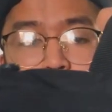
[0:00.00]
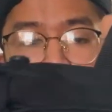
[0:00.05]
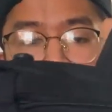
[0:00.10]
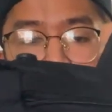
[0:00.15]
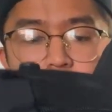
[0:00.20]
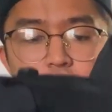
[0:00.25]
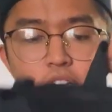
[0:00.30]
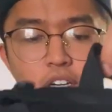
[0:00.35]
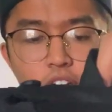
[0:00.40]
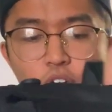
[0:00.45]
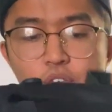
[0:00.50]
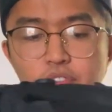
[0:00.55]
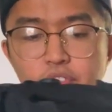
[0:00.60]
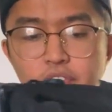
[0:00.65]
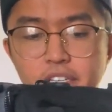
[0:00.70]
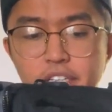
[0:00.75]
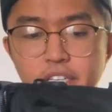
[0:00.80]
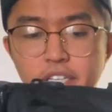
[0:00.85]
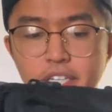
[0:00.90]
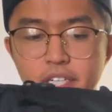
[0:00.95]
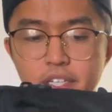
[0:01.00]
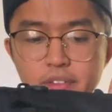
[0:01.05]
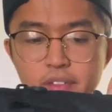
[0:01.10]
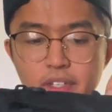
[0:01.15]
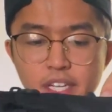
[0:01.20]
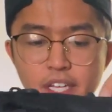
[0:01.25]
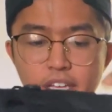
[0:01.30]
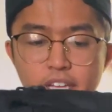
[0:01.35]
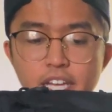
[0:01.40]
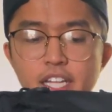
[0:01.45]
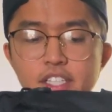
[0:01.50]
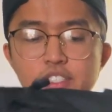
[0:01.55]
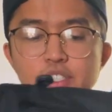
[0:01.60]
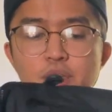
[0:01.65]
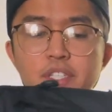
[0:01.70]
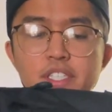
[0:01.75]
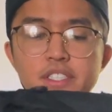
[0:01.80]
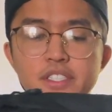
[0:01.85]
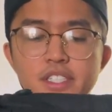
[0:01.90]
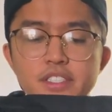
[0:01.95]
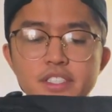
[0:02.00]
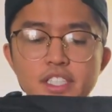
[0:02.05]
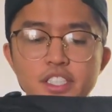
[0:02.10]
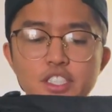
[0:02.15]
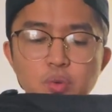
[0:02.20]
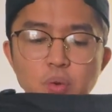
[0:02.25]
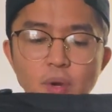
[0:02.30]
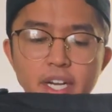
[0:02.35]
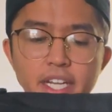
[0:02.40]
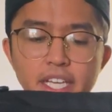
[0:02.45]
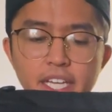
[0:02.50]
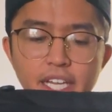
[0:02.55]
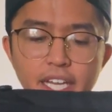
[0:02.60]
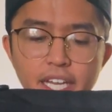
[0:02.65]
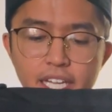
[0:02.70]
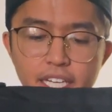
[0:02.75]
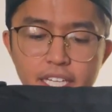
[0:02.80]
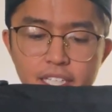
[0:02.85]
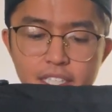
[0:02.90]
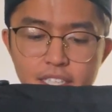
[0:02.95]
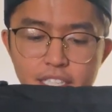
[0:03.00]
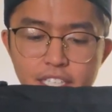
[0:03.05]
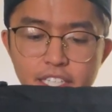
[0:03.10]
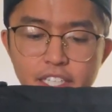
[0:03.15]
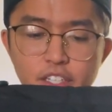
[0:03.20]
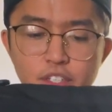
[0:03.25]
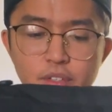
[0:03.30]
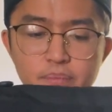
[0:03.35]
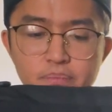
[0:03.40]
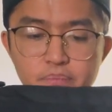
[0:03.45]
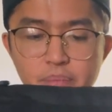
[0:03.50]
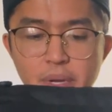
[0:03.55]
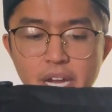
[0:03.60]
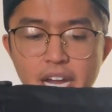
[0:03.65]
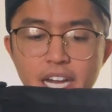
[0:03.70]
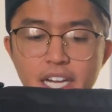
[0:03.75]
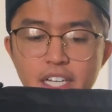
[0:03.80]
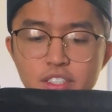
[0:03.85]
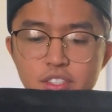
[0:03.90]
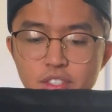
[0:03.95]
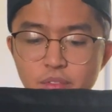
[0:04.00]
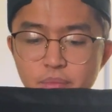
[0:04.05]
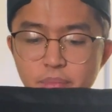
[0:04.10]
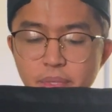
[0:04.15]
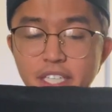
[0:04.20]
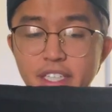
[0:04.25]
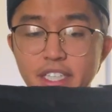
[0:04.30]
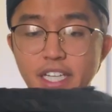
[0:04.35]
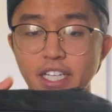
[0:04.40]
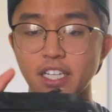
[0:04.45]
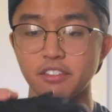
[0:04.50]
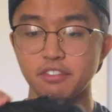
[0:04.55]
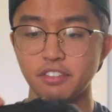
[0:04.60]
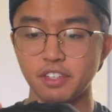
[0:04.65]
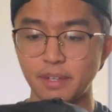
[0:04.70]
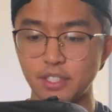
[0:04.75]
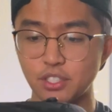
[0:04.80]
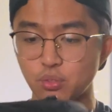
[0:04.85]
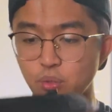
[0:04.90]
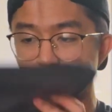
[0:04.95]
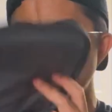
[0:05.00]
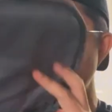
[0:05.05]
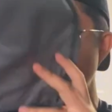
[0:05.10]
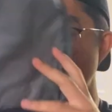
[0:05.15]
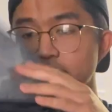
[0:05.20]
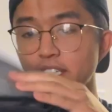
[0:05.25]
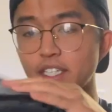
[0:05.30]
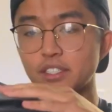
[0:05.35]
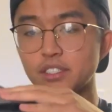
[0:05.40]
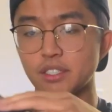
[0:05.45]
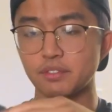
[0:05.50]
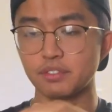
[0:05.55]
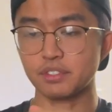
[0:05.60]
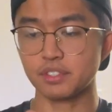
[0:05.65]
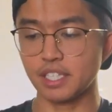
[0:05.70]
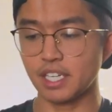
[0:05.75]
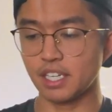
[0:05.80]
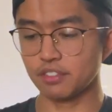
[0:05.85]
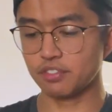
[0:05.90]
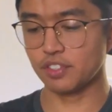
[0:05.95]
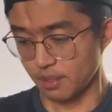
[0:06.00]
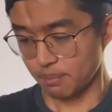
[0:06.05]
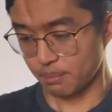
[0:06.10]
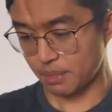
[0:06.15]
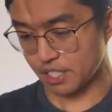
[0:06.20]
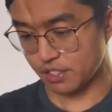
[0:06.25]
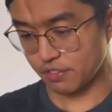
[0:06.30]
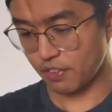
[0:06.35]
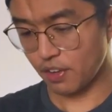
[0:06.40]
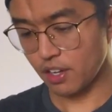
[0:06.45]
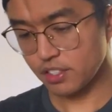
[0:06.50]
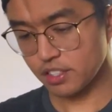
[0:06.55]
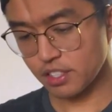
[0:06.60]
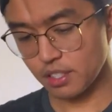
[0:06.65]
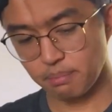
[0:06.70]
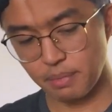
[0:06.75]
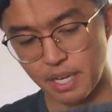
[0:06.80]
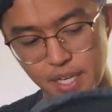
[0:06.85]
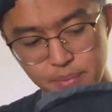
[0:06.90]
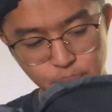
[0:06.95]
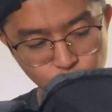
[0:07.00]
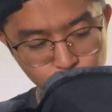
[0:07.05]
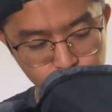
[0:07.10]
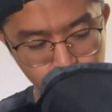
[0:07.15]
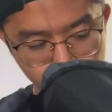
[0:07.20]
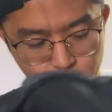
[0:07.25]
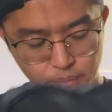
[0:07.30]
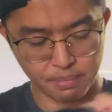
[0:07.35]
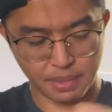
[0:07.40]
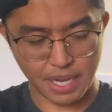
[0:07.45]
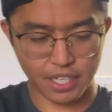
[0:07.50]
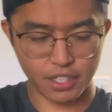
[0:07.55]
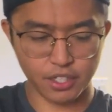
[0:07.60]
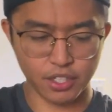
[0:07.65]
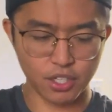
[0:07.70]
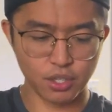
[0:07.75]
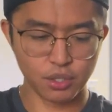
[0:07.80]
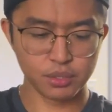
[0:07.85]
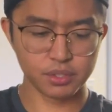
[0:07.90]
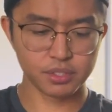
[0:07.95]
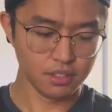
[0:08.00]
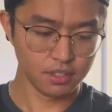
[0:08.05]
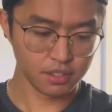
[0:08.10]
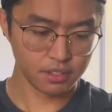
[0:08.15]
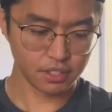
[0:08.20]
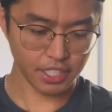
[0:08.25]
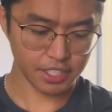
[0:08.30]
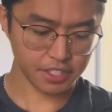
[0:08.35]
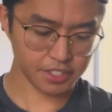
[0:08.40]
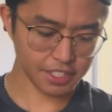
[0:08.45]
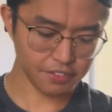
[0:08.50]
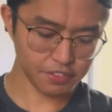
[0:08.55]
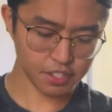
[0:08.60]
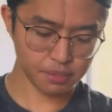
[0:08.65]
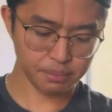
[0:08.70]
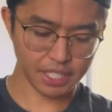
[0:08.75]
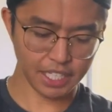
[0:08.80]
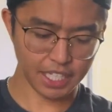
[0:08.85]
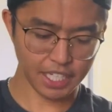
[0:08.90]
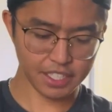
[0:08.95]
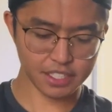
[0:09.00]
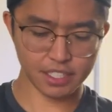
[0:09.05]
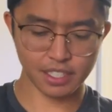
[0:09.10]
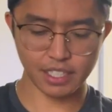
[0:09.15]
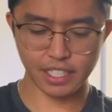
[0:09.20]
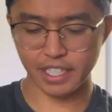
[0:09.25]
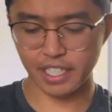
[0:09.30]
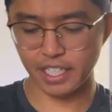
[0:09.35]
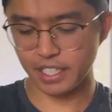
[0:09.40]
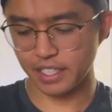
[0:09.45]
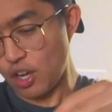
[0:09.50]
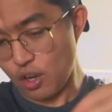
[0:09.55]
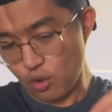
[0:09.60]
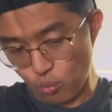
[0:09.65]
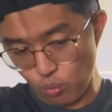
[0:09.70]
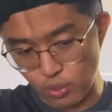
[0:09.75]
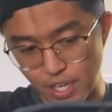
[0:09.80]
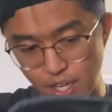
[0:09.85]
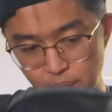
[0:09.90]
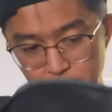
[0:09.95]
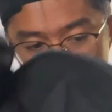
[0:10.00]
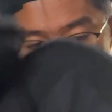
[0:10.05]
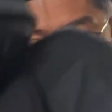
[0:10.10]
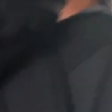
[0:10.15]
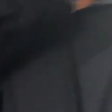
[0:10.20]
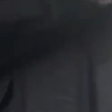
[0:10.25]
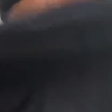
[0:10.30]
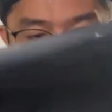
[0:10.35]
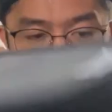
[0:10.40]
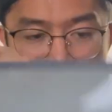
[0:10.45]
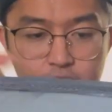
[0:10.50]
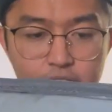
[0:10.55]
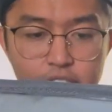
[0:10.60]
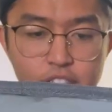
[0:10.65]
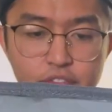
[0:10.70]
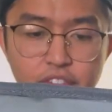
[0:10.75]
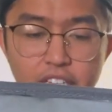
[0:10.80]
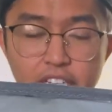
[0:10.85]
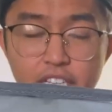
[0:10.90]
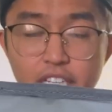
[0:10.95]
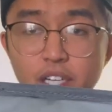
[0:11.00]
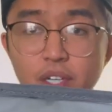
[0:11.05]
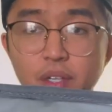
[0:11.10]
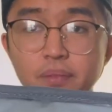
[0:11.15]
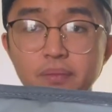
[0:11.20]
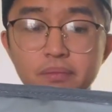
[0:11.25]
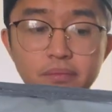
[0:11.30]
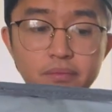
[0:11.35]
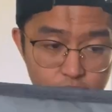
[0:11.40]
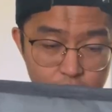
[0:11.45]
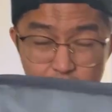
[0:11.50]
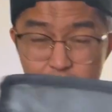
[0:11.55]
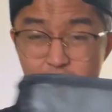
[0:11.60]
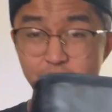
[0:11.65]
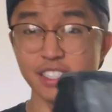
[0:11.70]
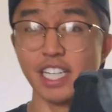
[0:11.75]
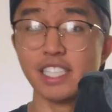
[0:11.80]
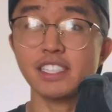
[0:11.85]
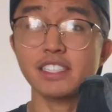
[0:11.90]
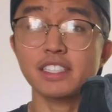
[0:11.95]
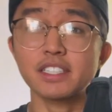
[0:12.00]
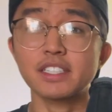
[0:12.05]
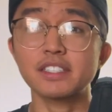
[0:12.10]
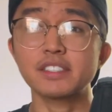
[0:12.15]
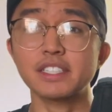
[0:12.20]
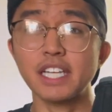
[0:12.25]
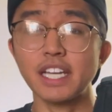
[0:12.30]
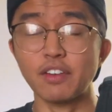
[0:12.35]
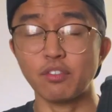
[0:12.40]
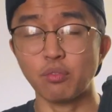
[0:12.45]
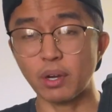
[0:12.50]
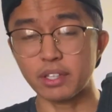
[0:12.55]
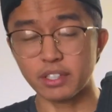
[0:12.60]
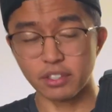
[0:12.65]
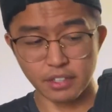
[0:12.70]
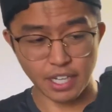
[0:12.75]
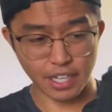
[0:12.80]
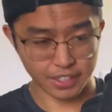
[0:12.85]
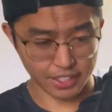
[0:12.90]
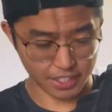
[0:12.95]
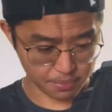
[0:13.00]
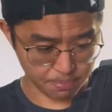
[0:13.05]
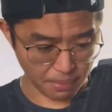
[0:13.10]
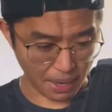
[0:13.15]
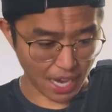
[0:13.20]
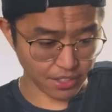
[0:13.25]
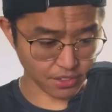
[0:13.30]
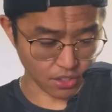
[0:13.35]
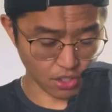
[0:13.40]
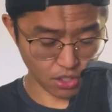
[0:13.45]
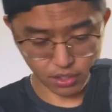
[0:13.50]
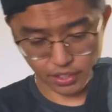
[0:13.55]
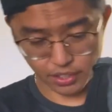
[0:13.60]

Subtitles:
hook over here. And so this is a 28-liter bag, so meaning that it can fit about 28 liters of stuff. But as far as the main portion of the bag goes, it seems to be insulated. What I'll be doing at the end of this video is testing to see whether or not these bags are